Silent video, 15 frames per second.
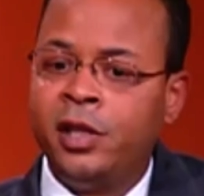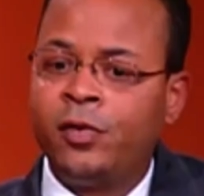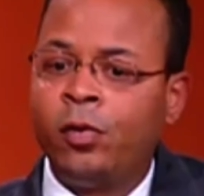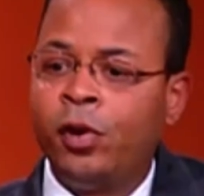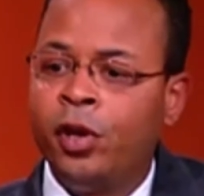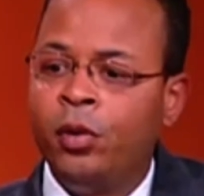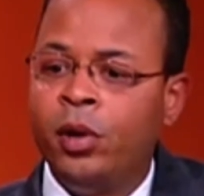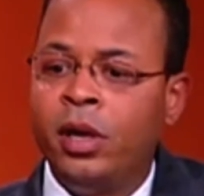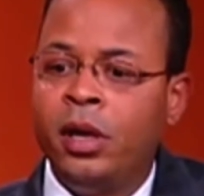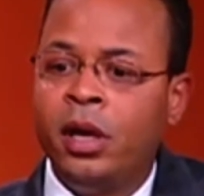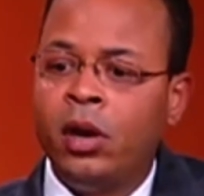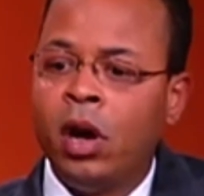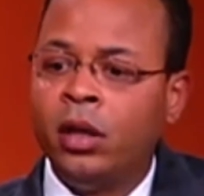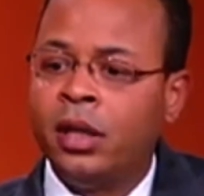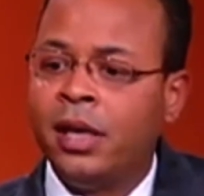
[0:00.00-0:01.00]
you, and
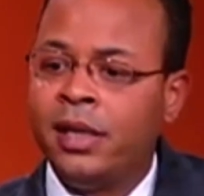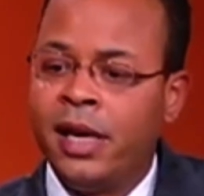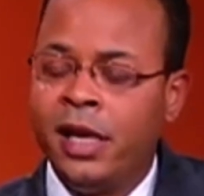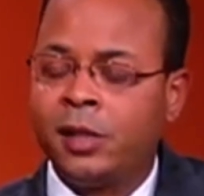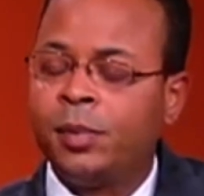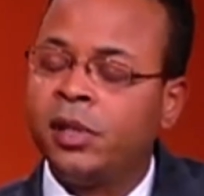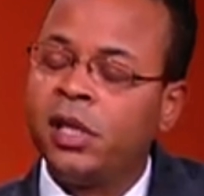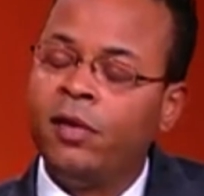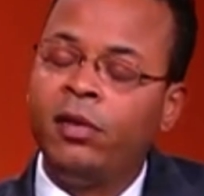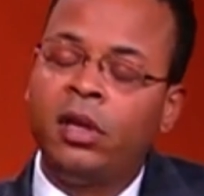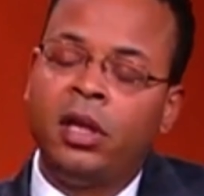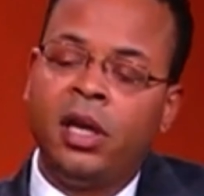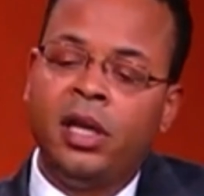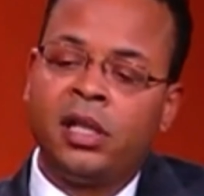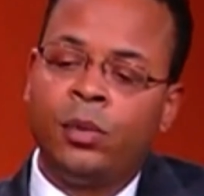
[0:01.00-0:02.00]
online dating
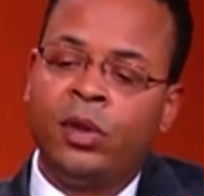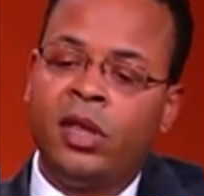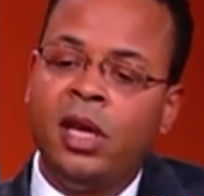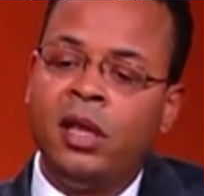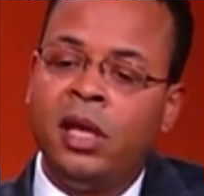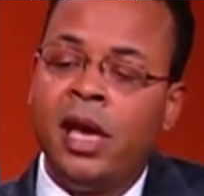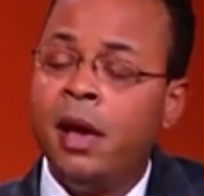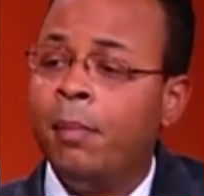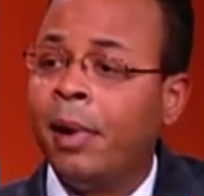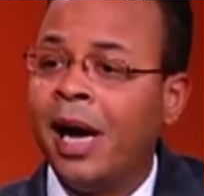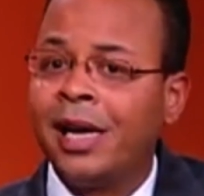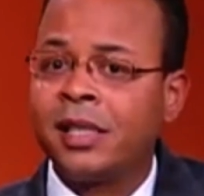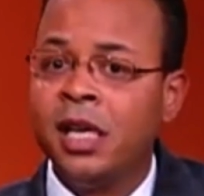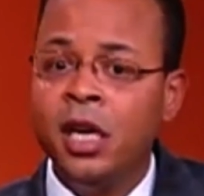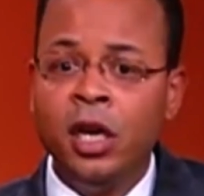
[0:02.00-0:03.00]
specifically, is within the
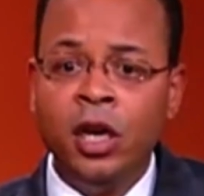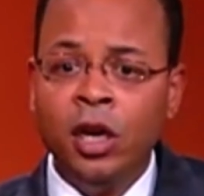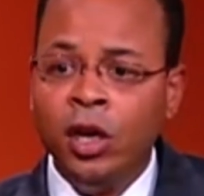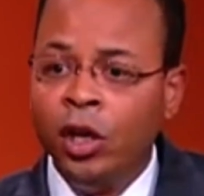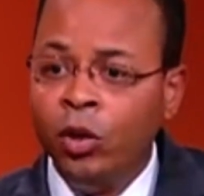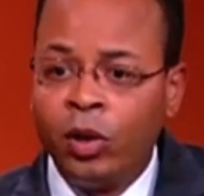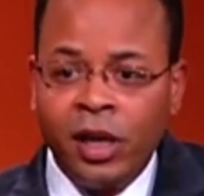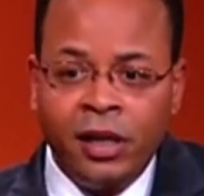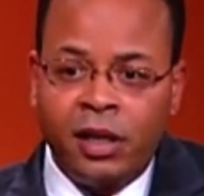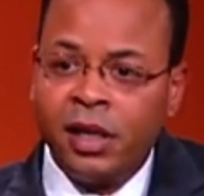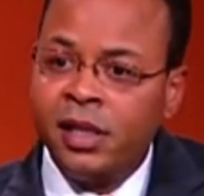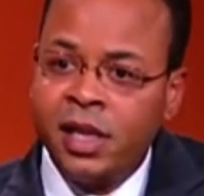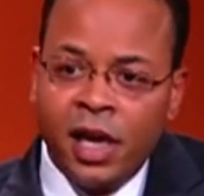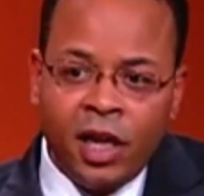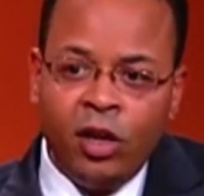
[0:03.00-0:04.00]
inbox, you can
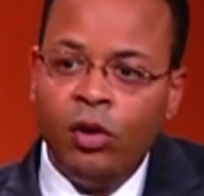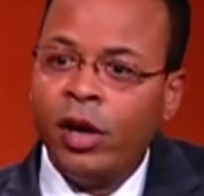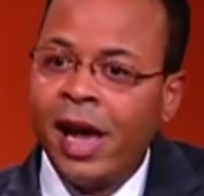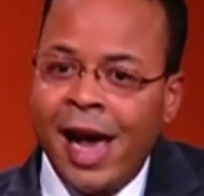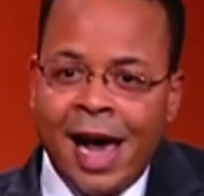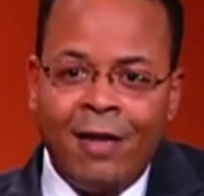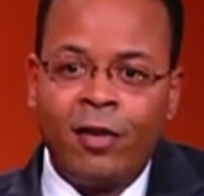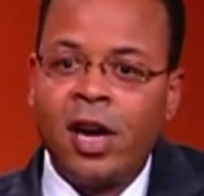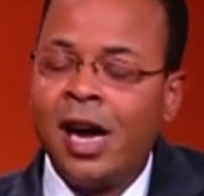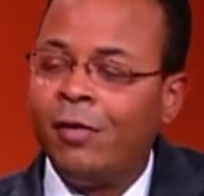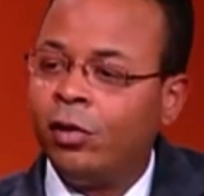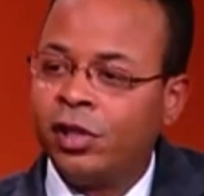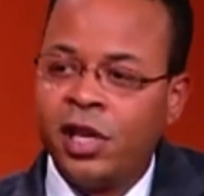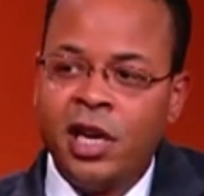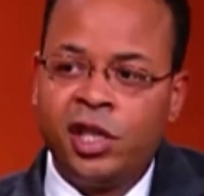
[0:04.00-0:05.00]
continue to have
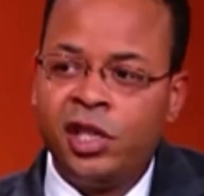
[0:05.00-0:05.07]
conversations